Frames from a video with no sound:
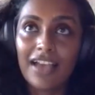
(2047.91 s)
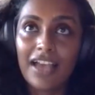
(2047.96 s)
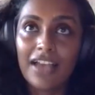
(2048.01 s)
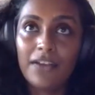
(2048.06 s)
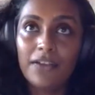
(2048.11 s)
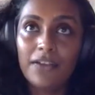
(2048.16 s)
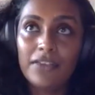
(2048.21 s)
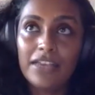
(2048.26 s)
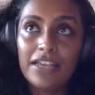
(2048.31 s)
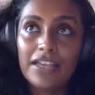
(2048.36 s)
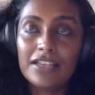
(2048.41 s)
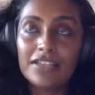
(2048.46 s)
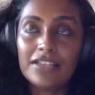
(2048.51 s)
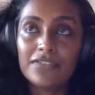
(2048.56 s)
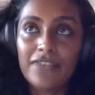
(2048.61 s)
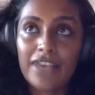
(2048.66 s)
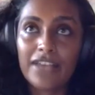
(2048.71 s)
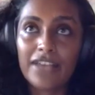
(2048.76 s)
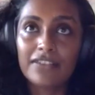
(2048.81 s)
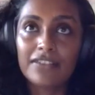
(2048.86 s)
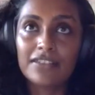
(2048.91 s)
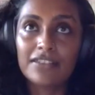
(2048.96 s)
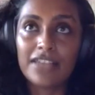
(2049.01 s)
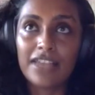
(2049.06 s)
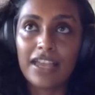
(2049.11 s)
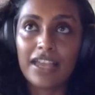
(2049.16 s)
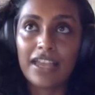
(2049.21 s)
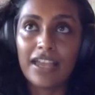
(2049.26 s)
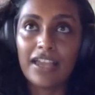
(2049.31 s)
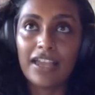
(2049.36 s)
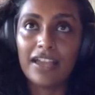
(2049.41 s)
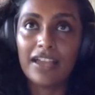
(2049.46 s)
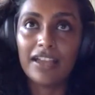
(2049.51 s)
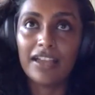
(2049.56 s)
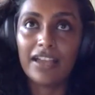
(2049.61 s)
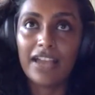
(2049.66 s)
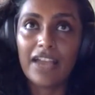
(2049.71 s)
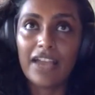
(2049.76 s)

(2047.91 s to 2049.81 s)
I don't think it's fair to say,